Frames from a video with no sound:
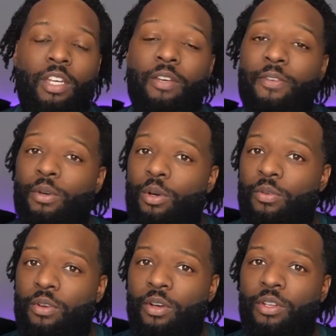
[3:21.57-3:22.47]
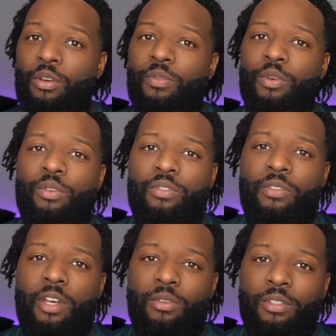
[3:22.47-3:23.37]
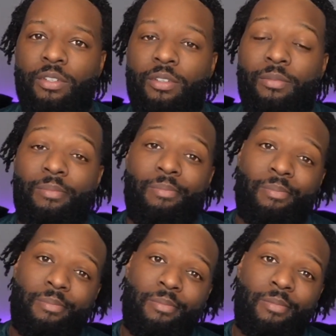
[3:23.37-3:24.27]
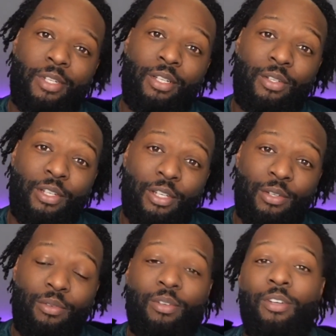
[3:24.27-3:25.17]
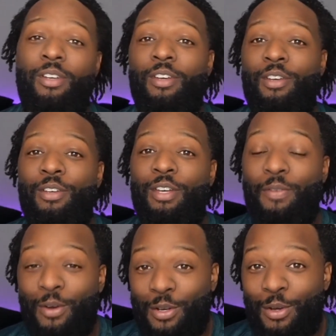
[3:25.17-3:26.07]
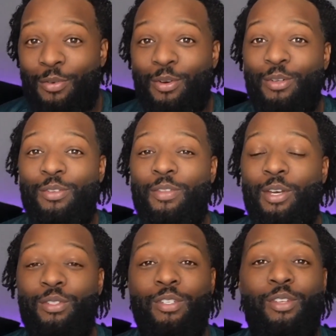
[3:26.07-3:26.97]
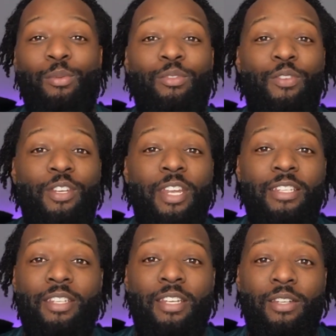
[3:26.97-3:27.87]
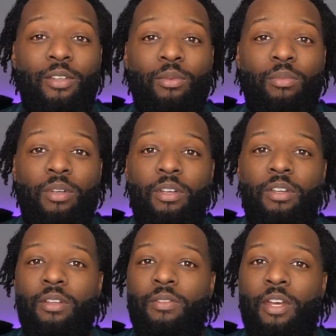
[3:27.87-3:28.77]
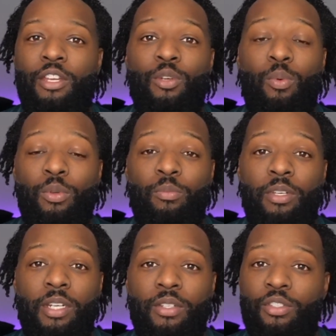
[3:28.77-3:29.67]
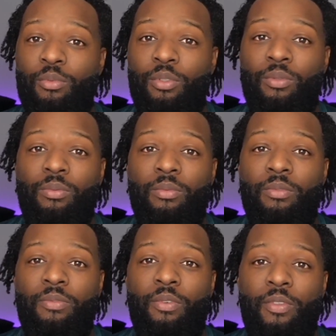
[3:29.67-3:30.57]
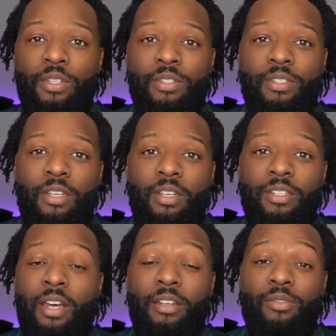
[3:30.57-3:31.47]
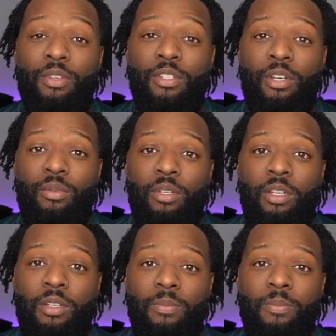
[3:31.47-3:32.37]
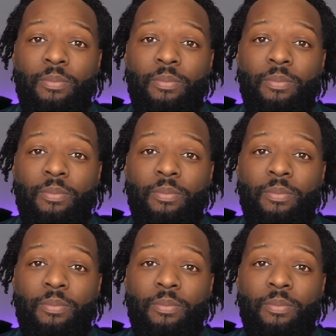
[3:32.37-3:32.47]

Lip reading: If you're earning over 100,000, lucky you. If you're earning over 100,000 in terms of your net income, then you wouldn't be eligible for this tax-free childcare.